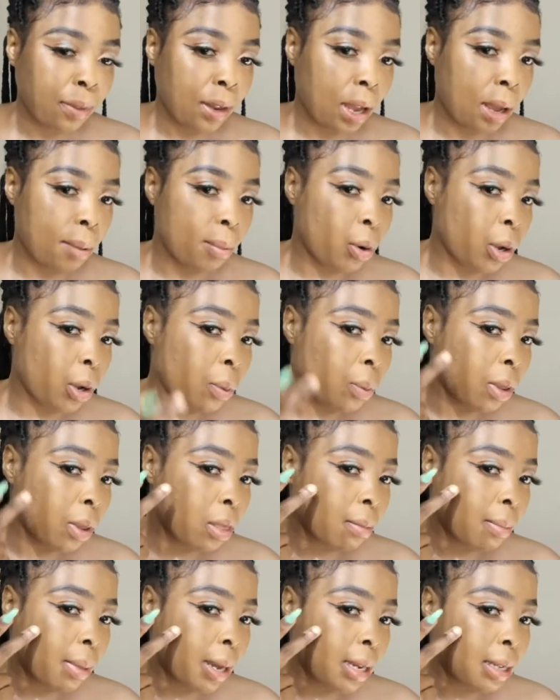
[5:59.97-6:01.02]
I'm going with
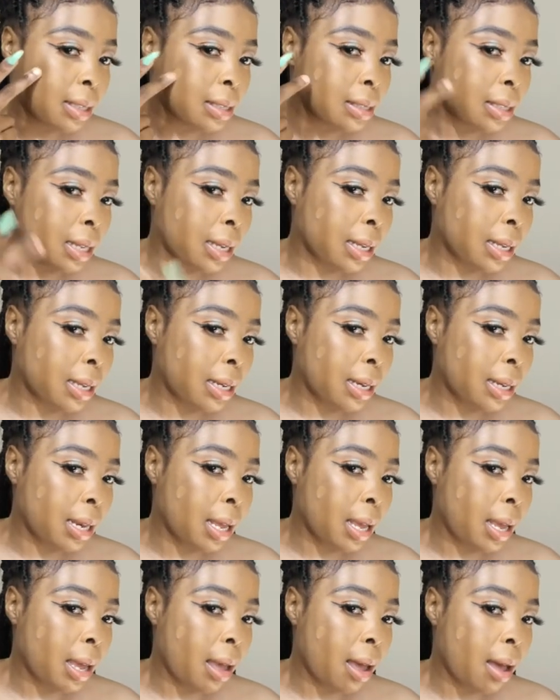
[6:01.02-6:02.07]
my second
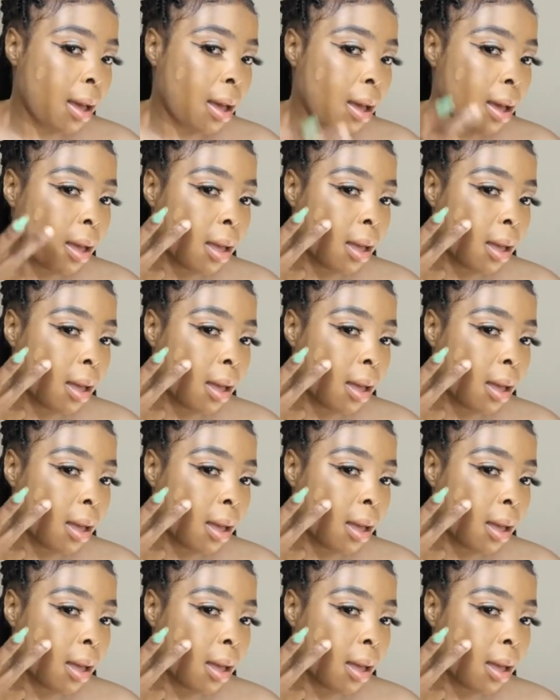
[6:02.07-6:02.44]
layer